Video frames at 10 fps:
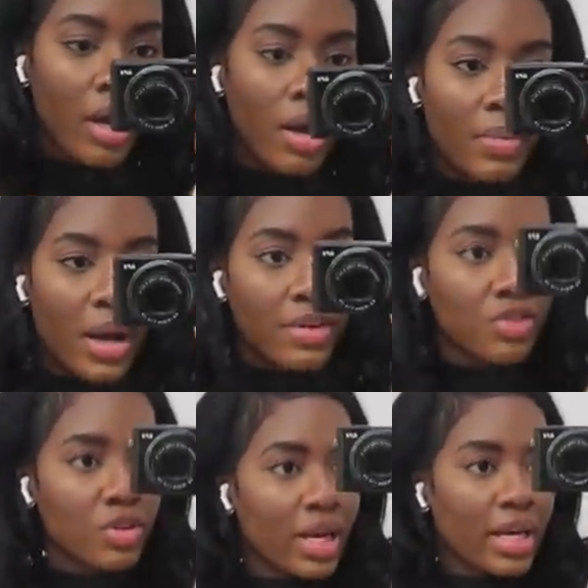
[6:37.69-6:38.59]
I
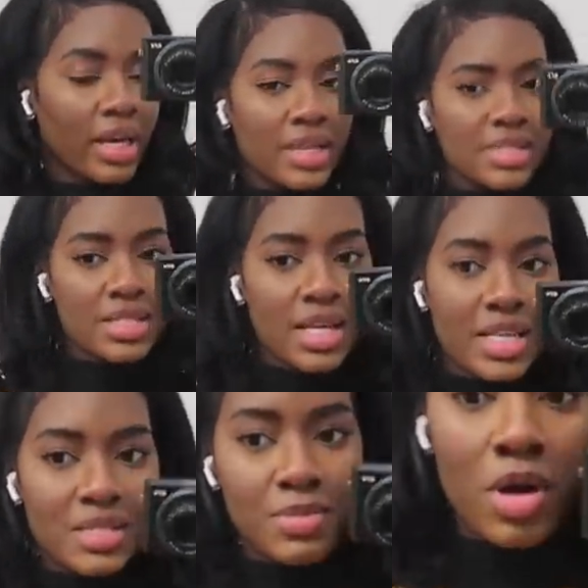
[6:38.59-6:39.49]
do like it, it's a
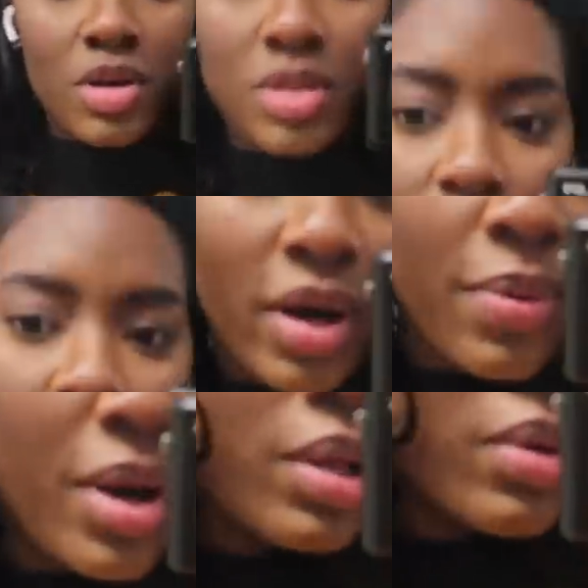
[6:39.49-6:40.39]
size small, so I
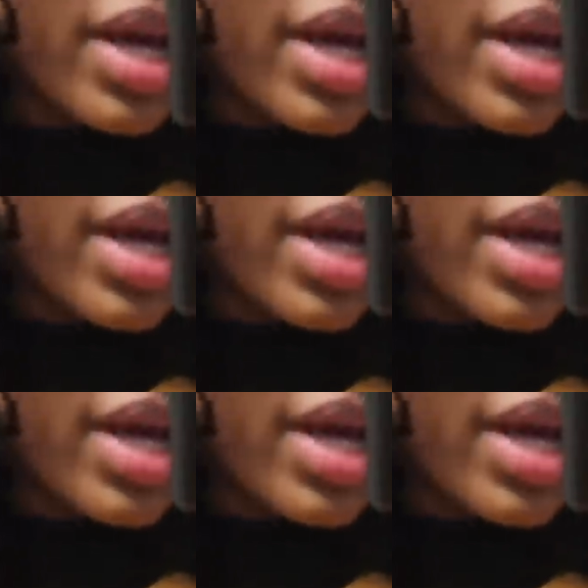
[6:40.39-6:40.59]
probably will